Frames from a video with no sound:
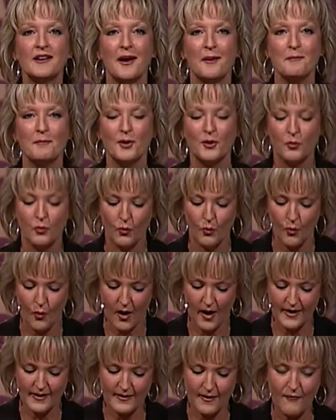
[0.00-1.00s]
number
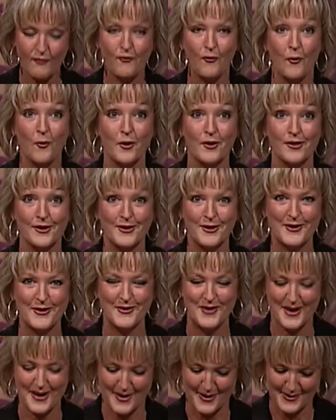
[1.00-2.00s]
one for the new
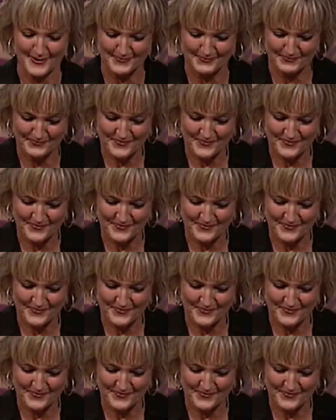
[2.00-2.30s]
year.